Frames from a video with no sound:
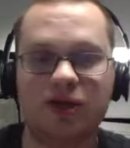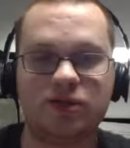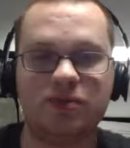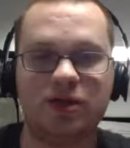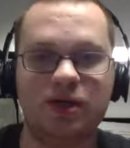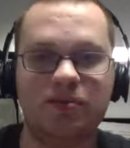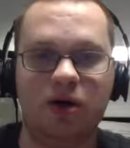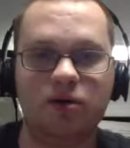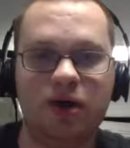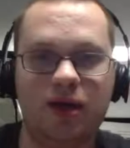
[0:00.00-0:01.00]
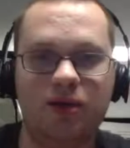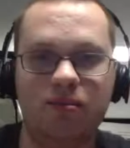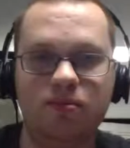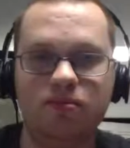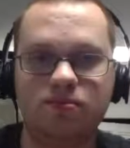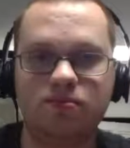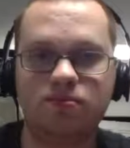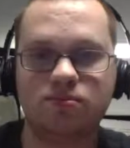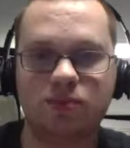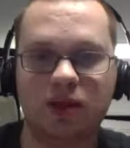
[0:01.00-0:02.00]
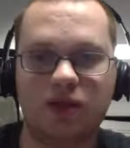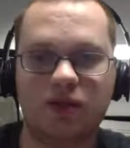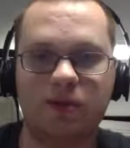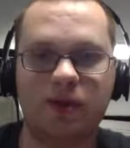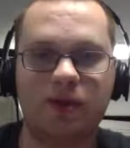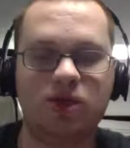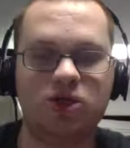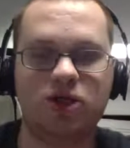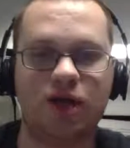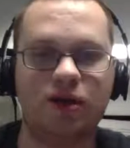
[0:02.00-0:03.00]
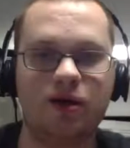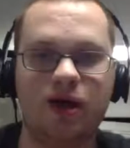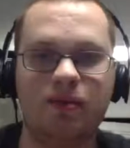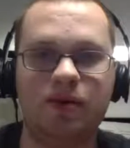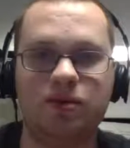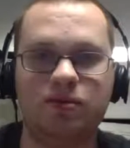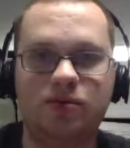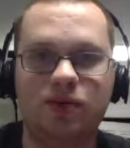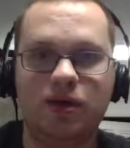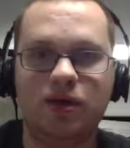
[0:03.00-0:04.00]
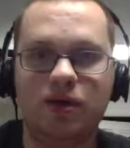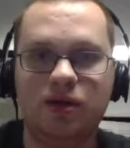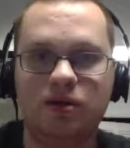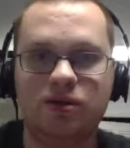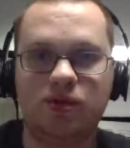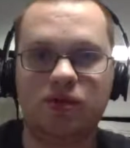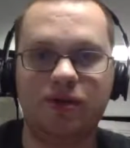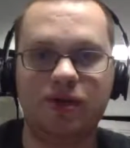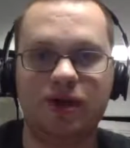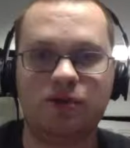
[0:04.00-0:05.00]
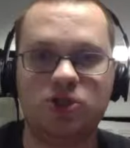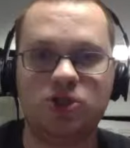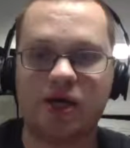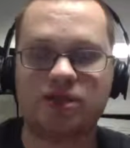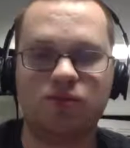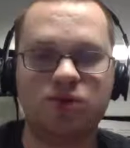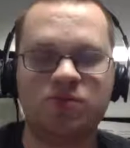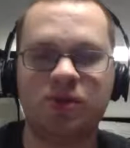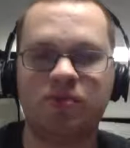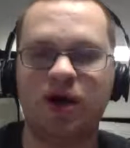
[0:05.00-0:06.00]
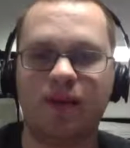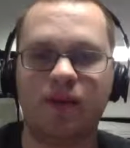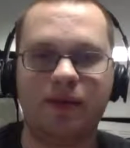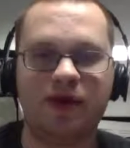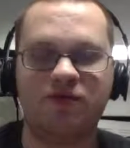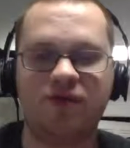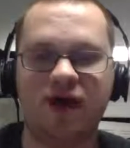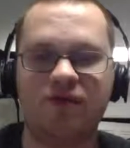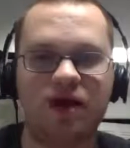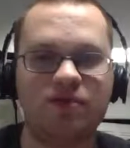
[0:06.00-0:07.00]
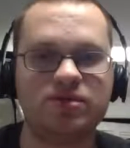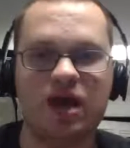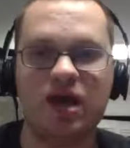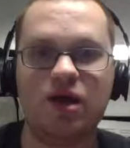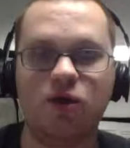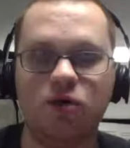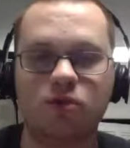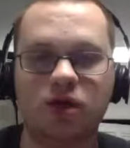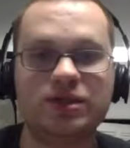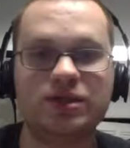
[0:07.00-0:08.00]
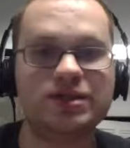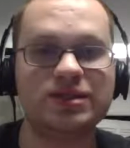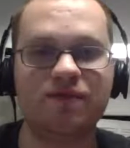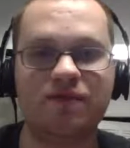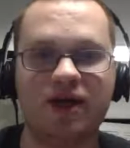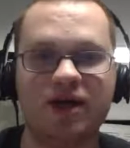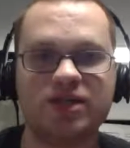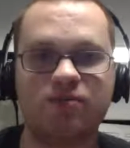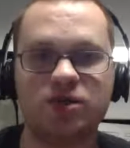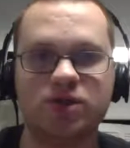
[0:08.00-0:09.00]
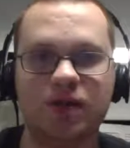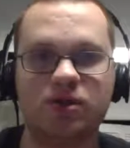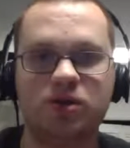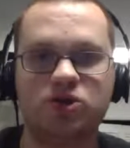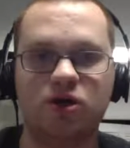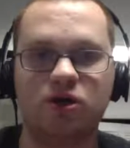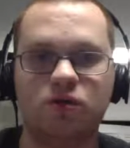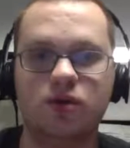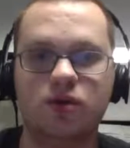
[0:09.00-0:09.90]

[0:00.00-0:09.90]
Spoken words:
would be in the ball game. I think it would have been a much tighter game. And when you look at Edwin Jackson, what's been the problem the last 5 games? 8 home runs. He's leaving fastballs up in the zone.